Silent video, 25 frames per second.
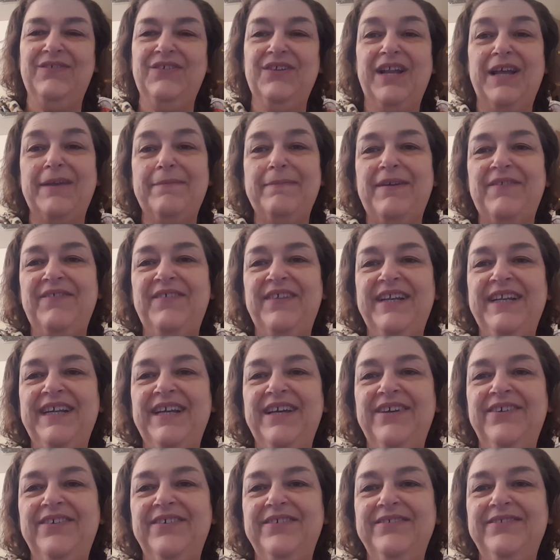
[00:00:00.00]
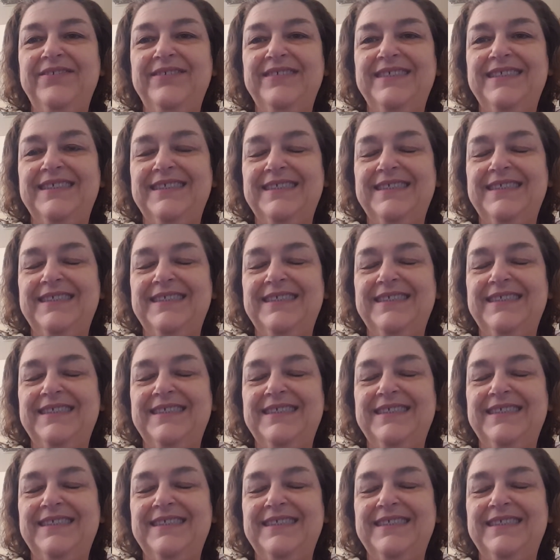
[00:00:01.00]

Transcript: you like my videos,